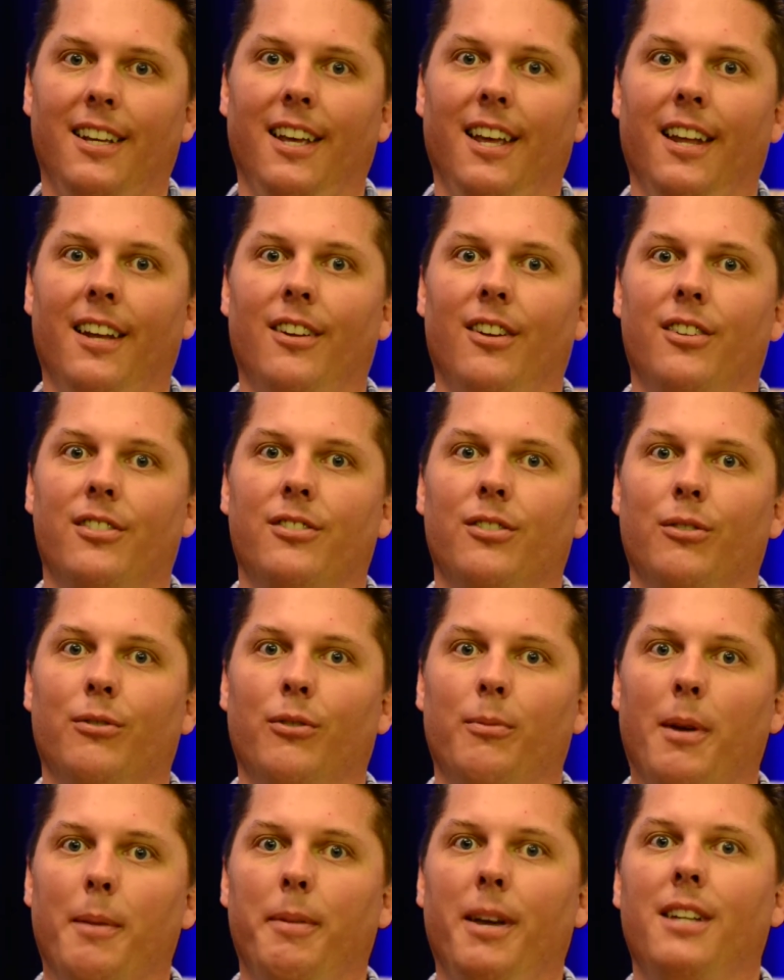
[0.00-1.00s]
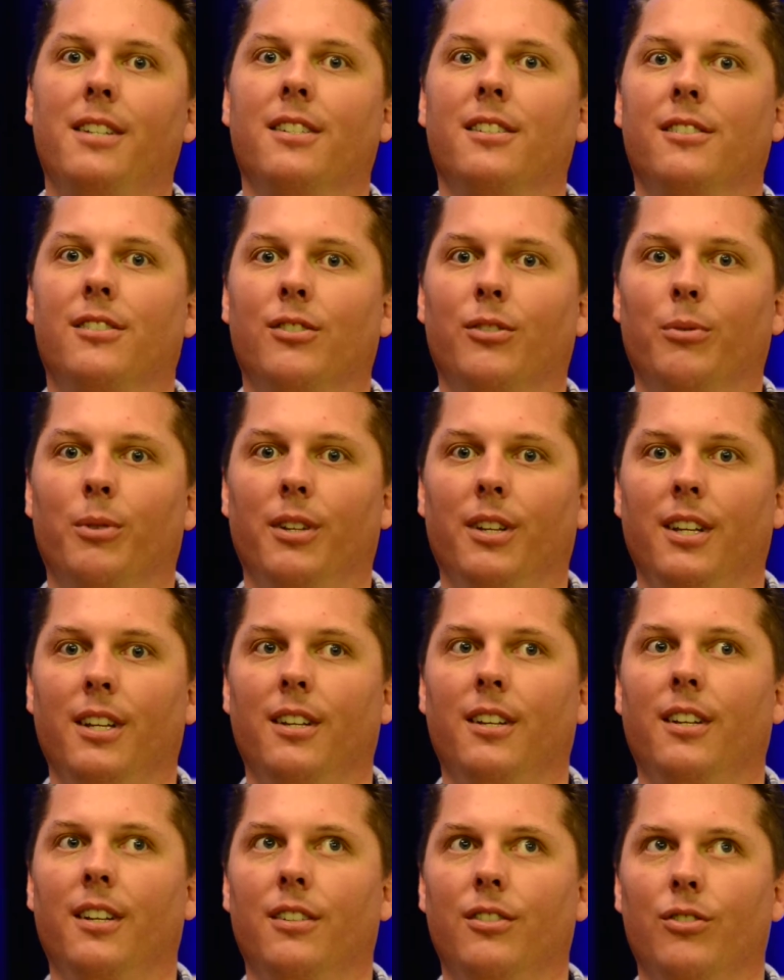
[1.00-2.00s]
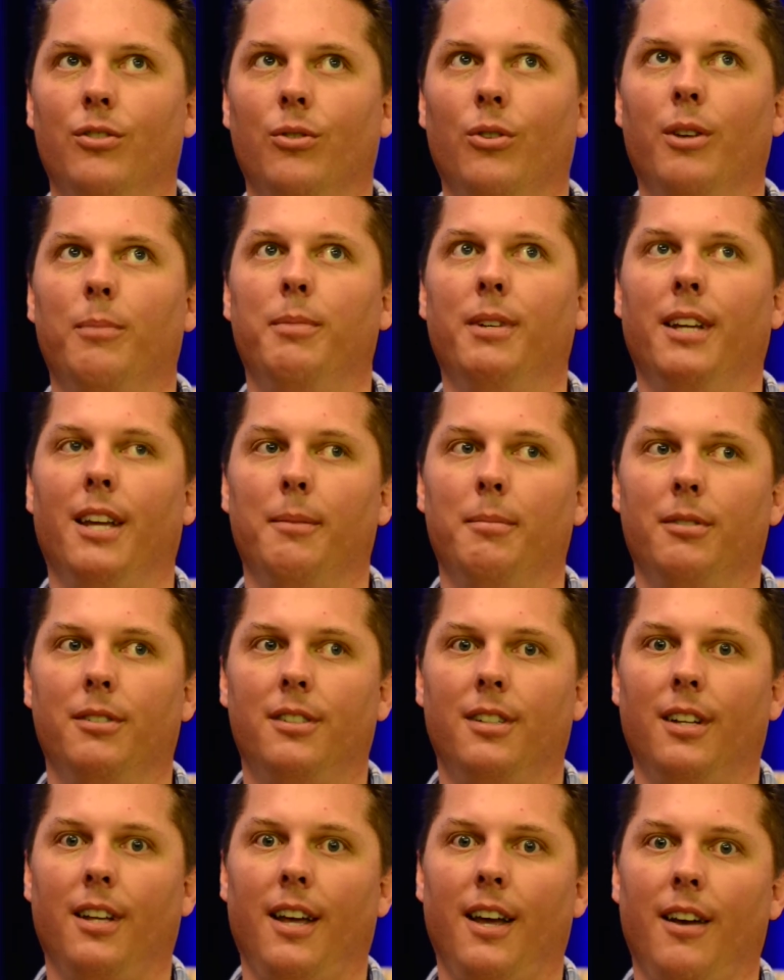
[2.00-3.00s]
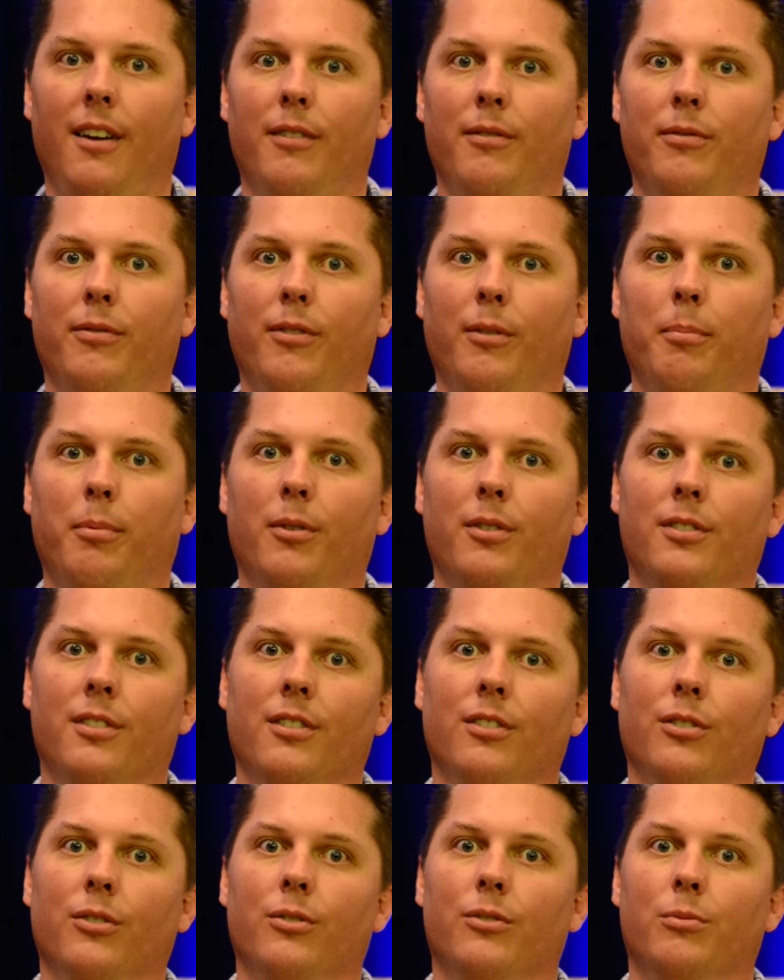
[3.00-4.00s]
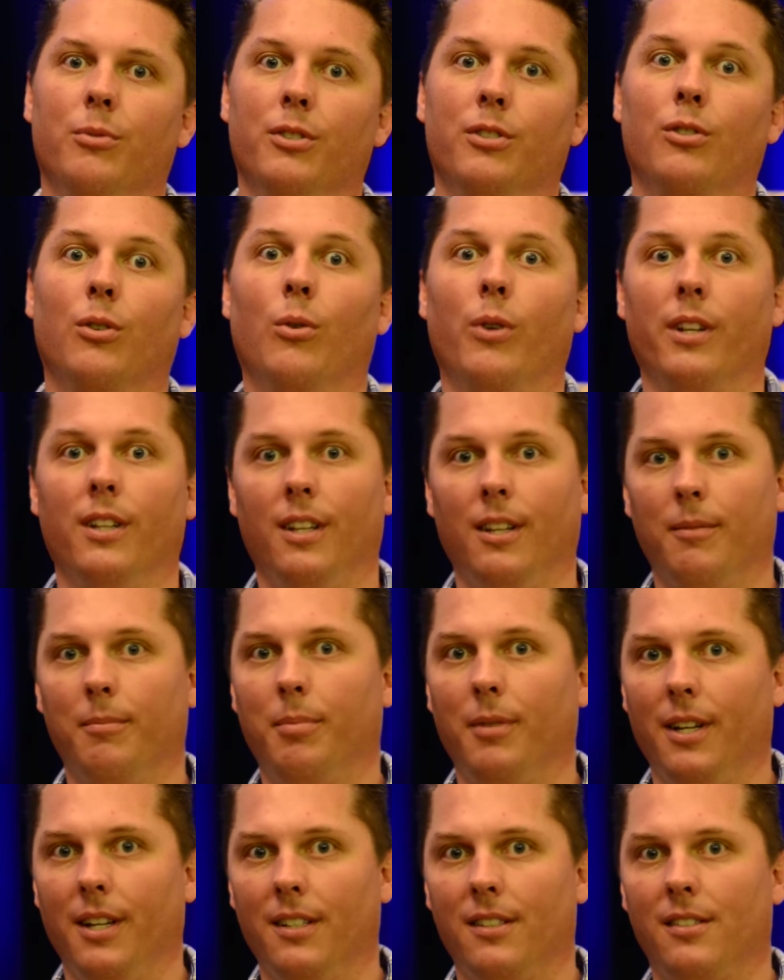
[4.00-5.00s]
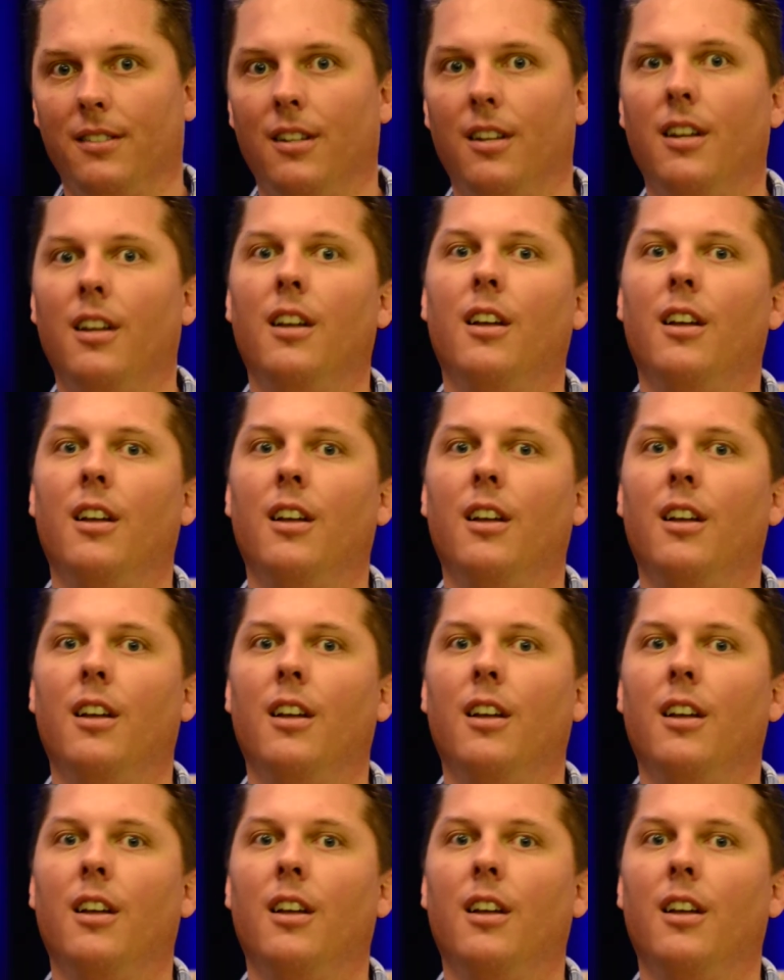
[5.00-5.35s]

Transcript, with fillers: and also for my patients who really enjoy being able to have the person who's restoring the implants